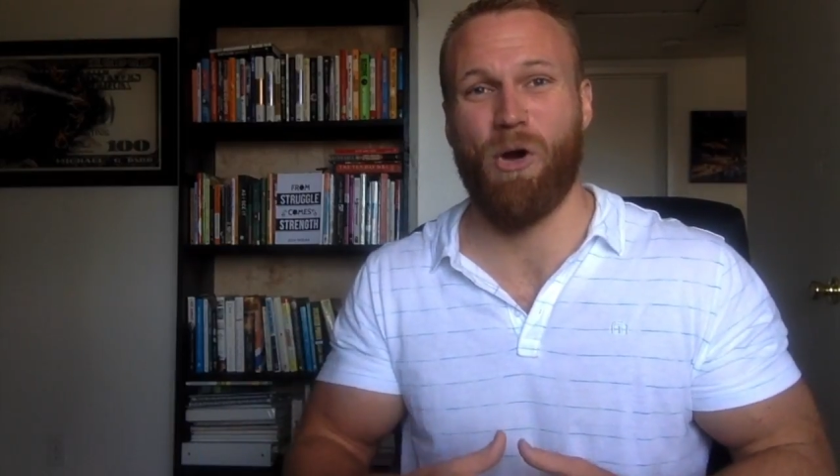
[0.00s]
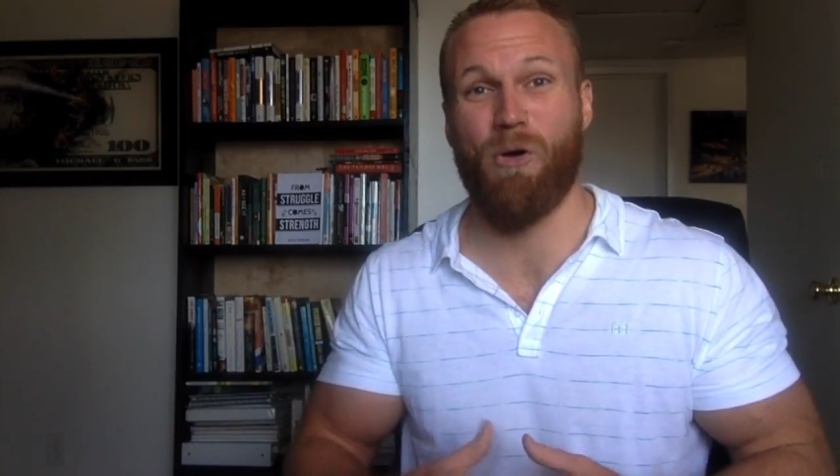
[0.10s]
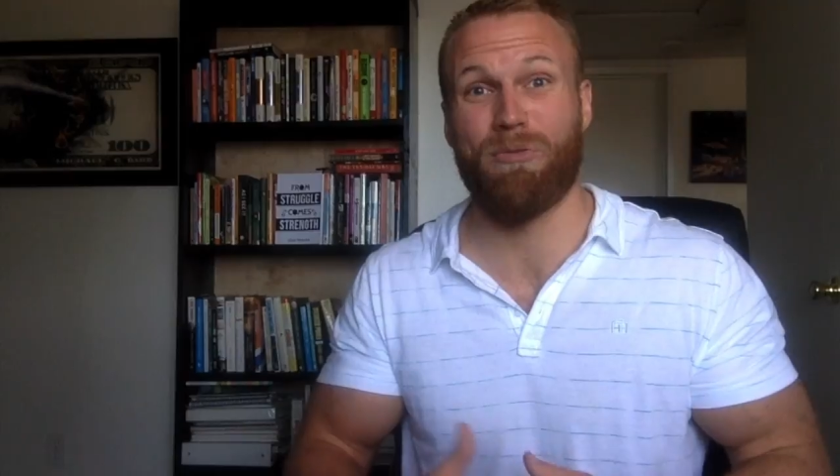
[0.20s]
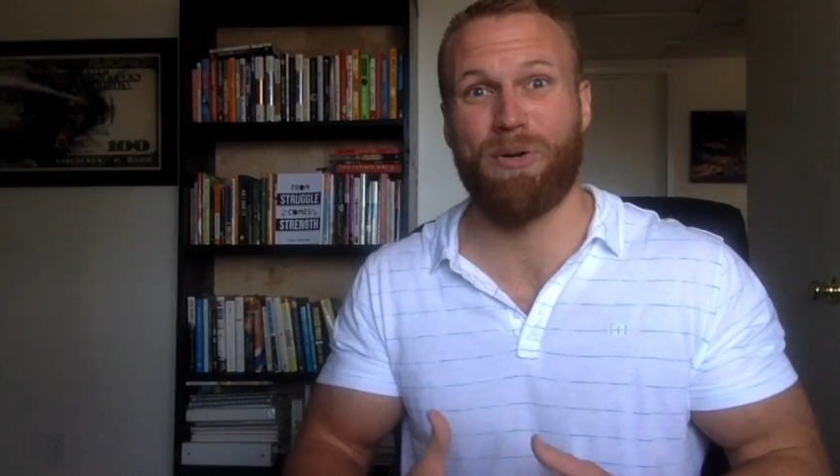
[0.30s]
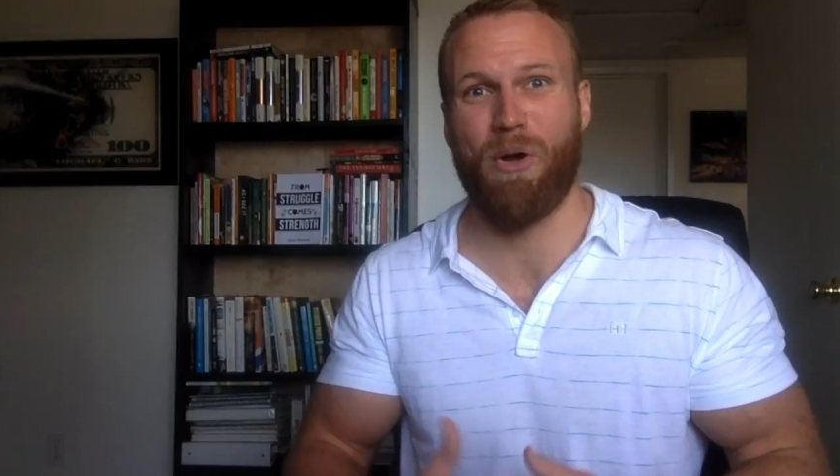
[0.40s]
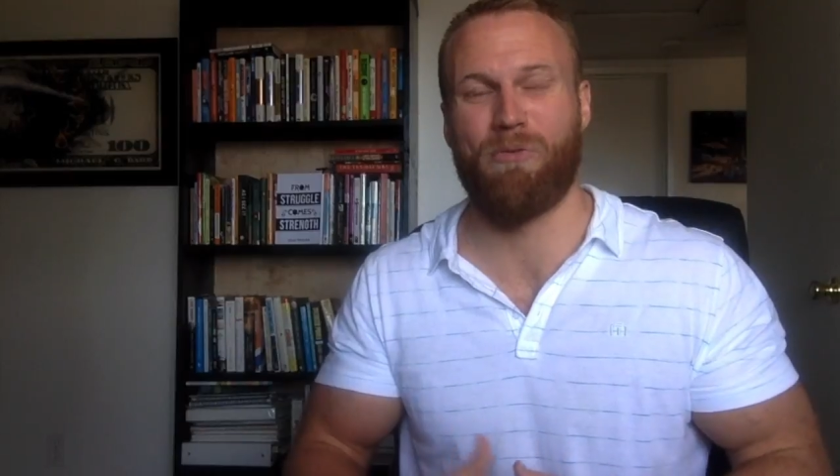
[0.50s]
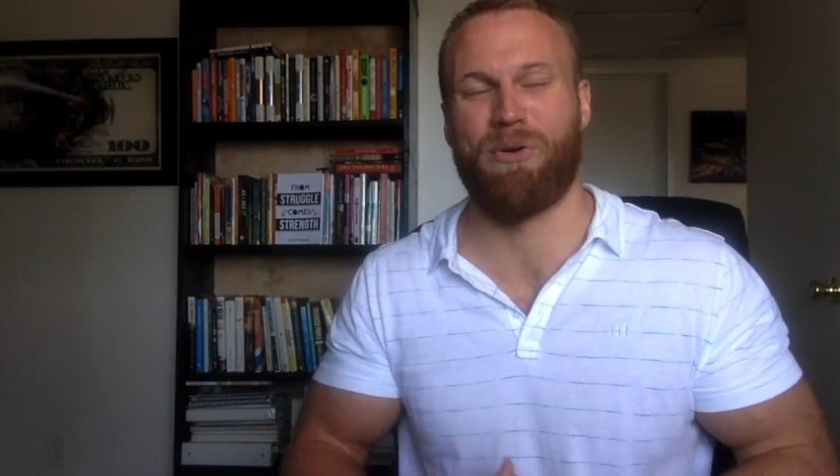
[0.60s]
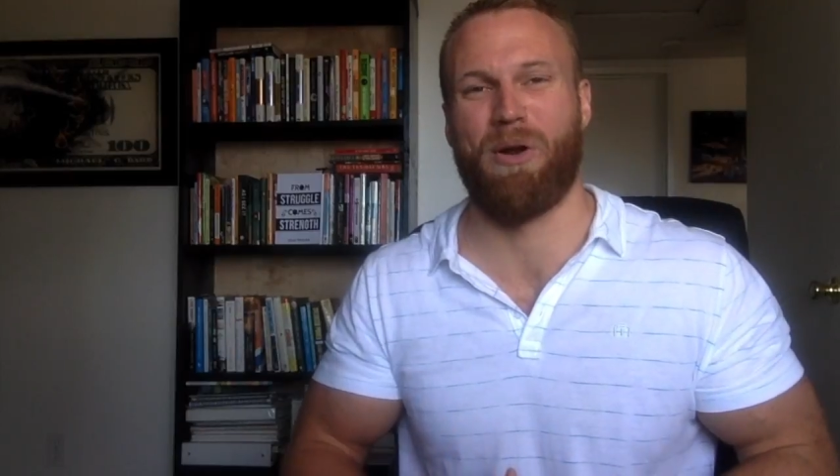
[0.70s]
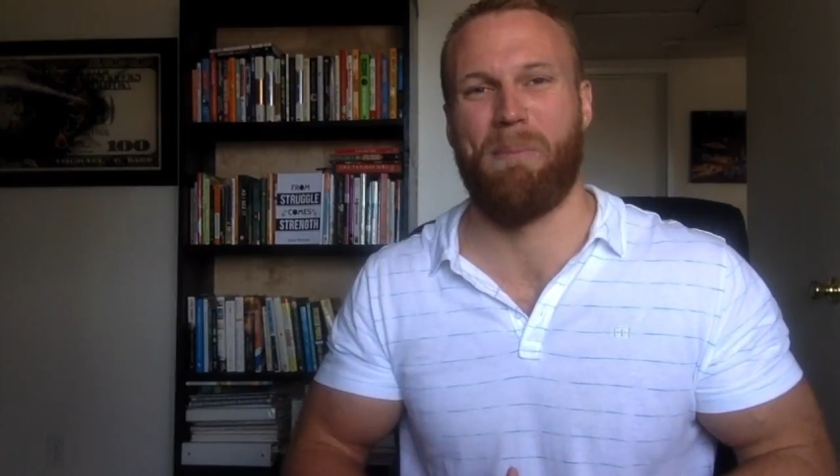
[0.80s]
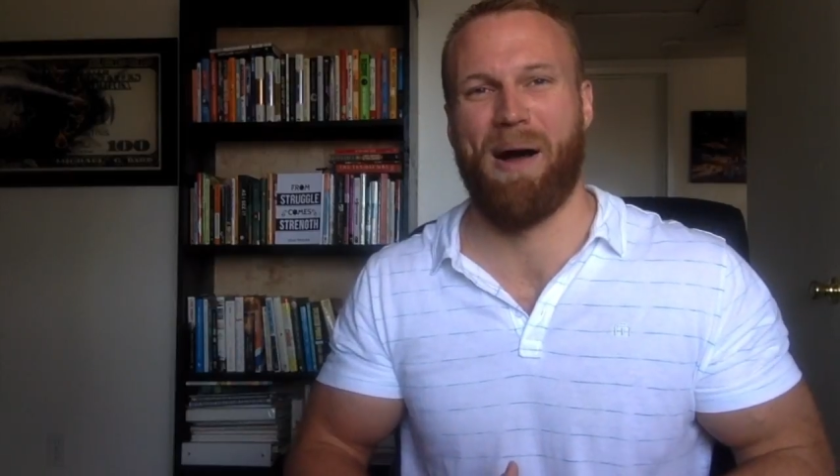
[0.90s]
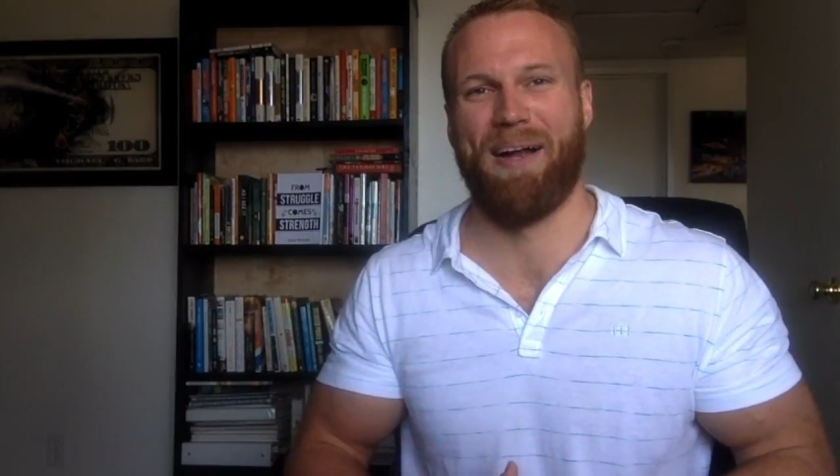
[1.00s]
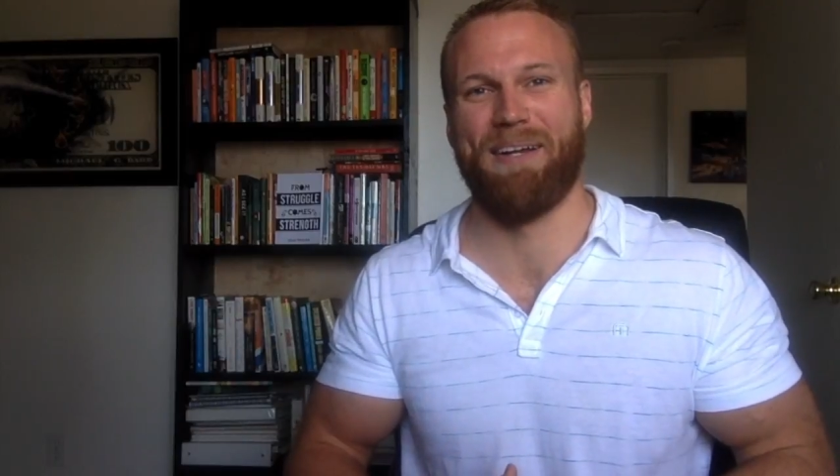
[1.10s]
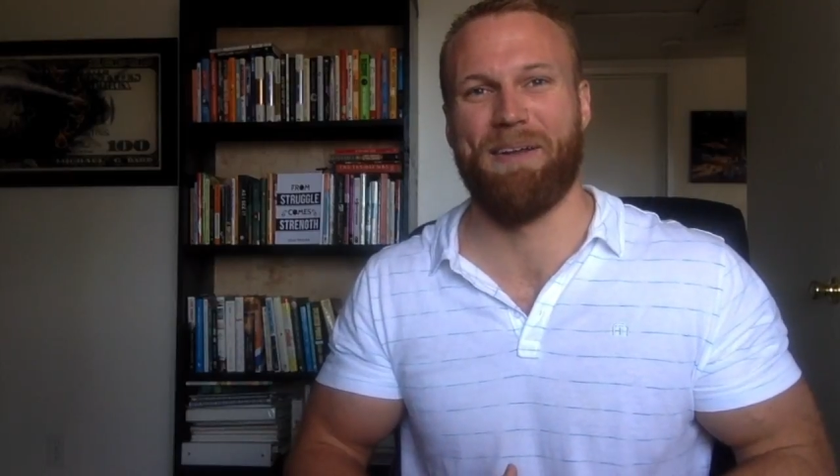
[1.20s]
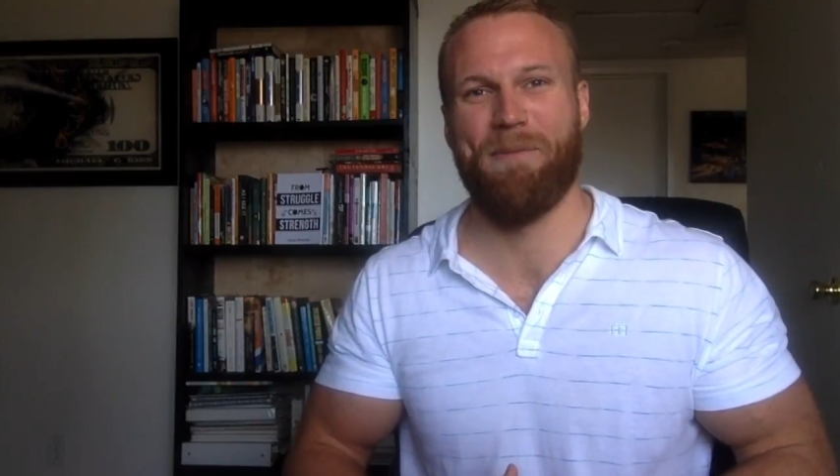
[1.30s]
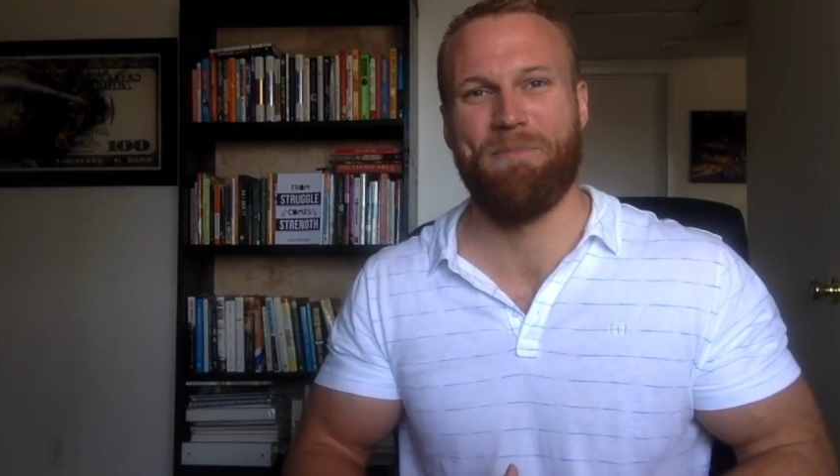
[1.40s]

over and over in our mind.